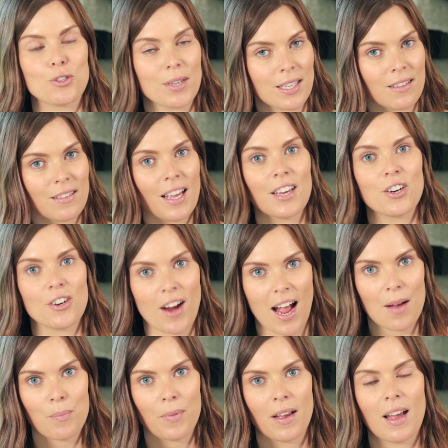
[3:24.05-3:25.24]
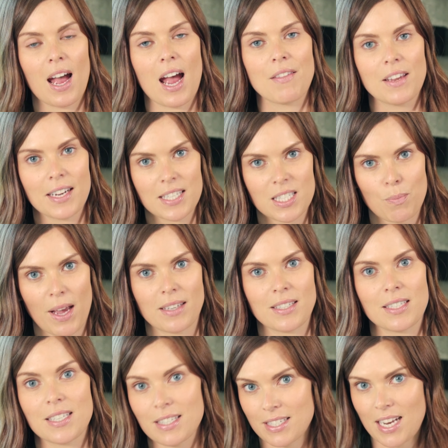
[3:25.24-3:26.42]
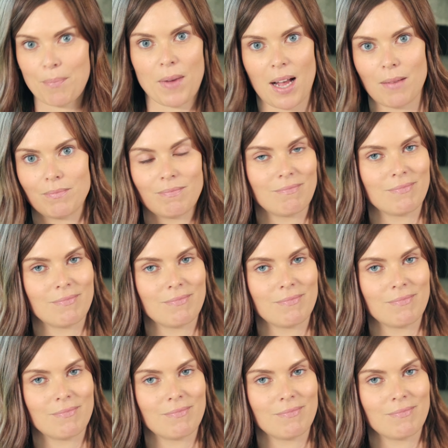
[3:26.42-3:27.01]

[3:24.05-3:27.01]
treated like crap and then expected to step up.